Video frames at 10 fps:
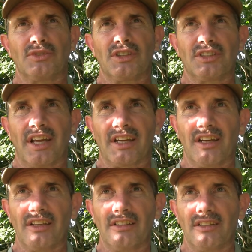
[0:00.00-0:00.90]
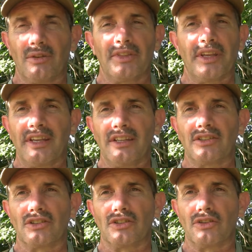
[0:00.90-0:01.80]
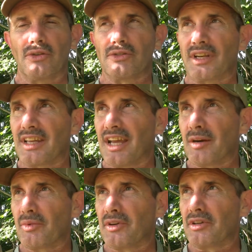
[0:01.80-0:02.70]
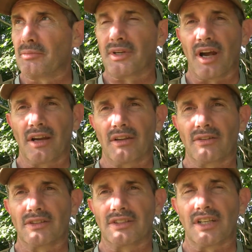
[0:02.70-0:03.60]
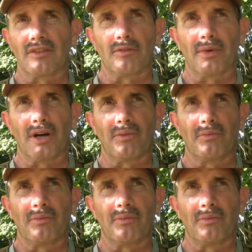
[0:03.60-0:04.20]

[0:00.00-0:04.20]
just like hunting. The only thing is you're using a camera or your binoculars instead of a bow.